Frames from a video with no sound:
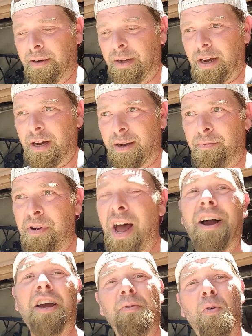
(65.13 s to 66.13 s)
Uh,
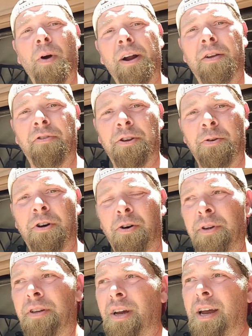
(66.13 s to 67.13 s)
not gonna be wearing the new
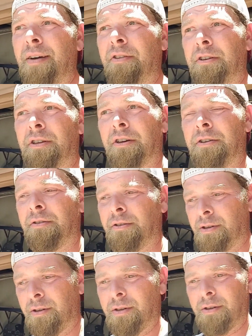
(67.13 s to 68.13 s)
helmet. I haven't done
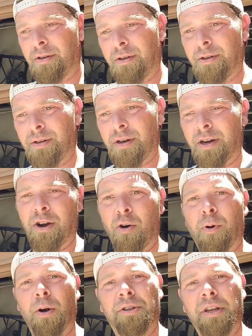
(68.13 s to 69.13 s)
a
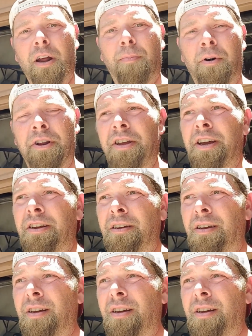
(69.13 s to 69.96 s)
GoPro setup on it yet.